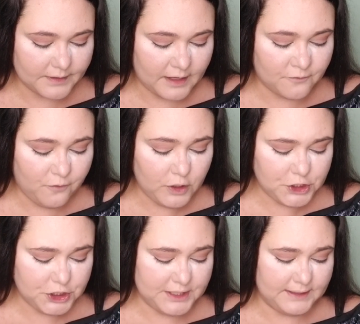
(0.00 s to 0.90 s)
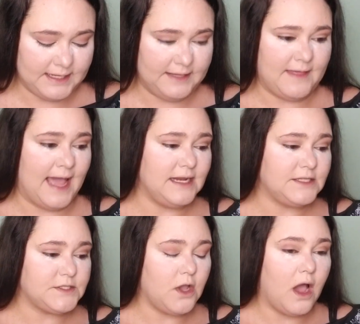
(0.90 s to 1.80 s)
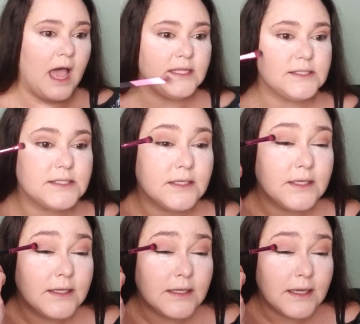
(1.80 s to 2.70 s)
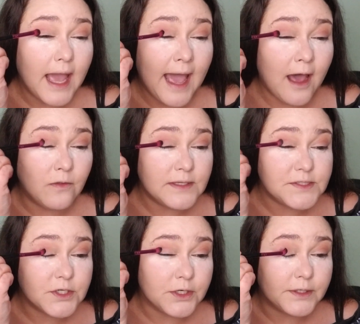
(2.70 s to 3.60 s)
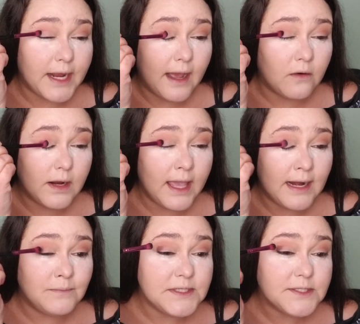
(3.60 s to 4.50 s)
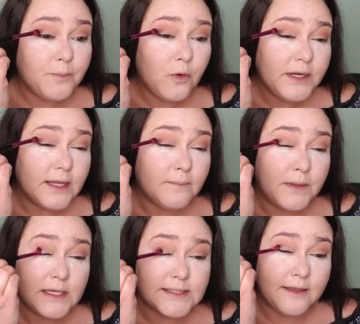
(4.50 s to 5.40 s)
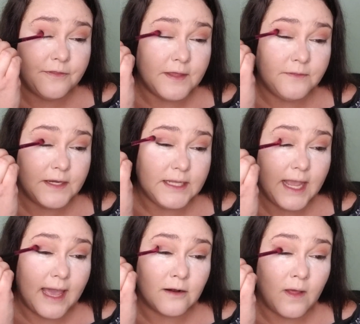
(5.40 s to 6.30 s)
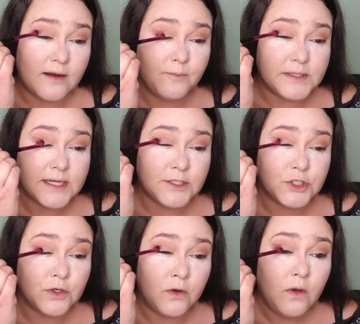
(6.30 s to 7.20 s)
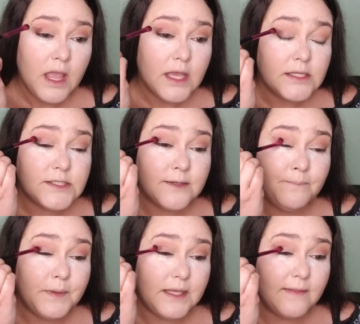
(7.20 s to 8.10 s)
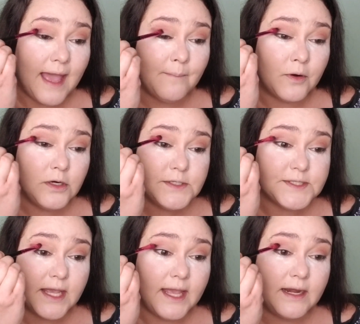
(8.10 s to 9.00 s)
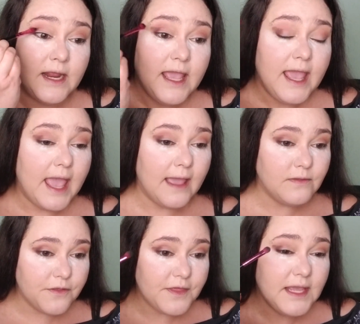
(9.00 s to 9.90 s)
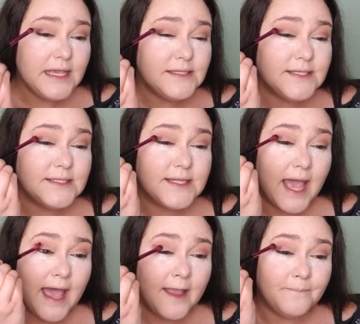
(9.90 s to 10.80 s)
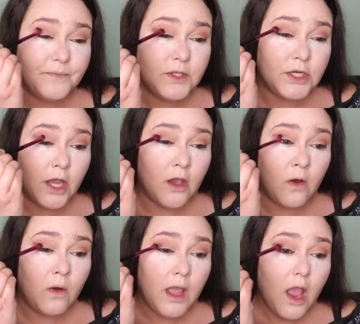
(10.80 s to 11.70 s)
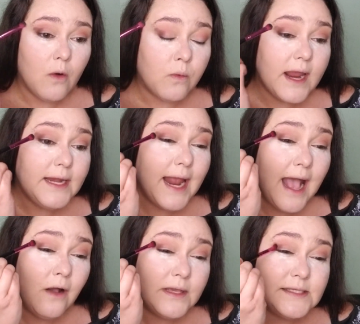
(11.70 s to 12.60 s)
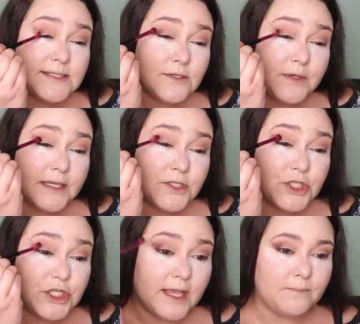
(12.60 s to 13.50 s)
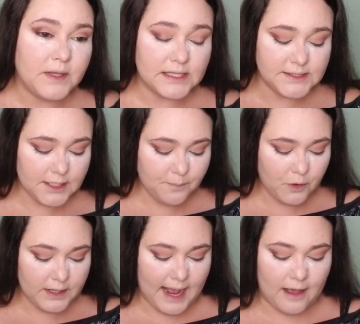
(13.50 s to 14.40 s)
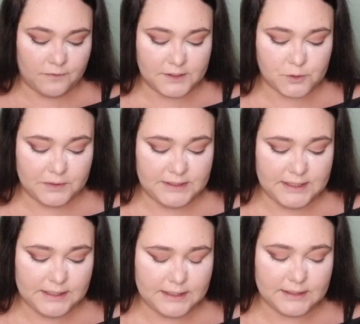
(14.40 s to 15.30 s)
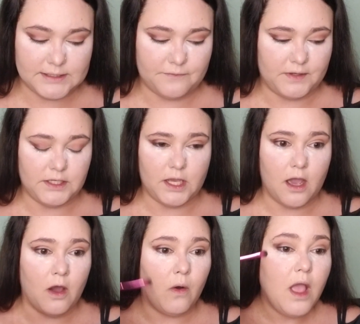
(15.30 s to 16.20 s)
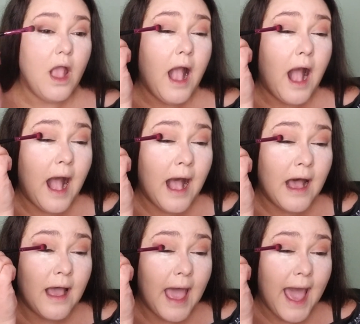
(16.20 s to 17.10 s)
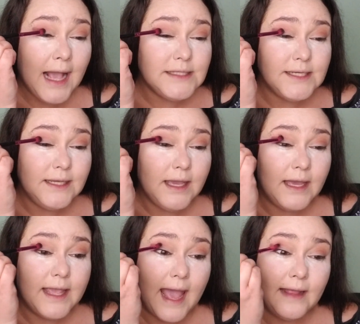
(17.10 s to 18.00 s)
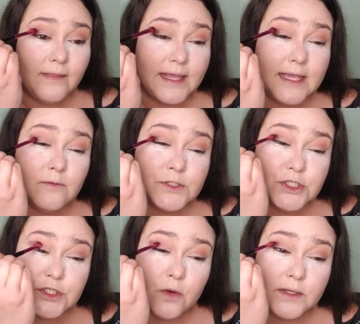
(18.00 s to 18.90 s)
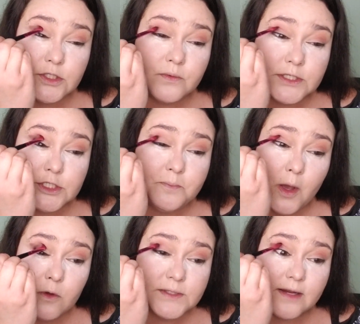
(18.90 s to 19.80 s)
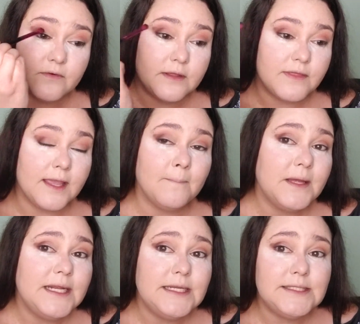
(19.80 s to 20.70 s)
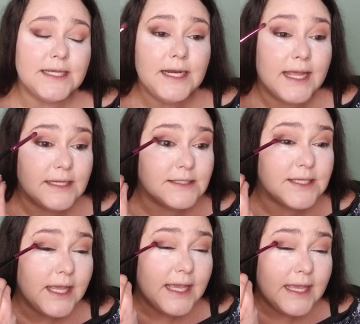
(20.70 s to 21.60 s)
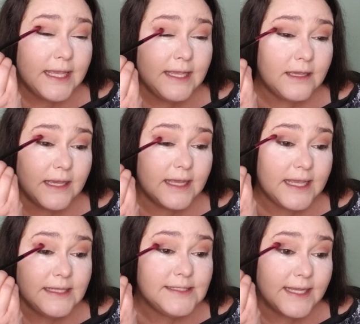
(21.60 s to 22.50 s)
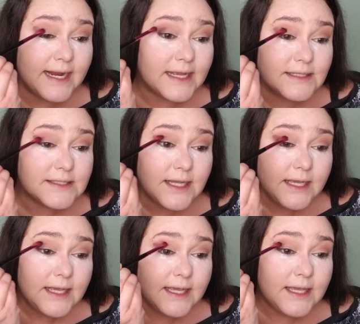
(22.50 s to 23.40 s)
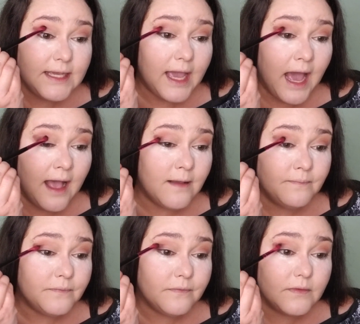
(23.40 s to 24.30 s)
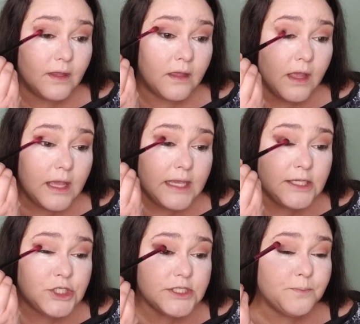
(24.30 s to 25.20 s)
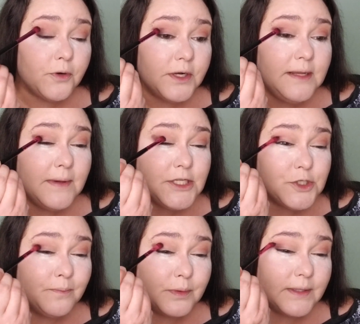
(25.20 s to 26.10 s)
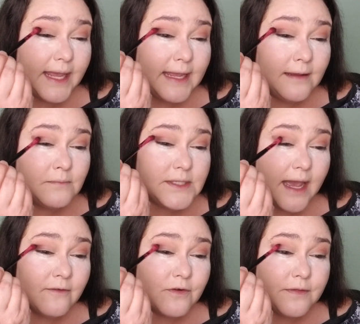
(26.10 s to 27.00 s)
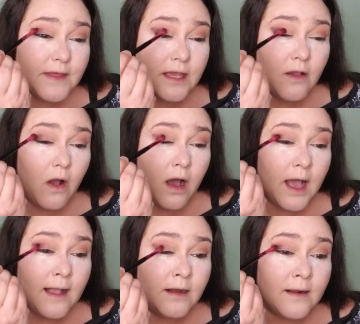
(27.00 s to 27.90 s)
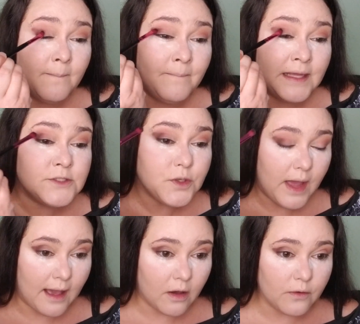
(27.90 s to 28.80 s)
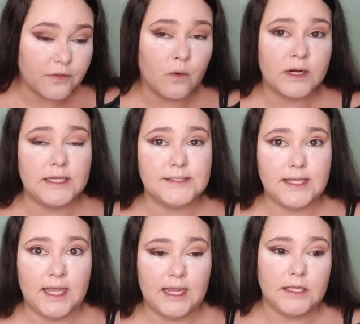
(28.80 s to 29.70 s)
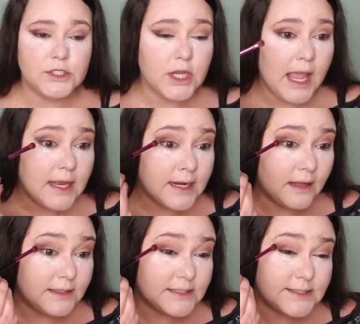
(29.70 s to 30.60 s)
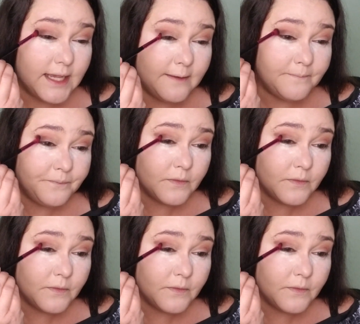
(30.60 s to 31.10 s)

unfortunately, that is not how this turned out. And I'm disappointed because think that he had a lot of potential to be that person. And the thing is that, you know, right now he's still getting shit because he put out this ridiculous video acting again like he was just going to expose everything, but he didn't. He didn't. He just pretty much blamed everything on mental health or his age. Now listen,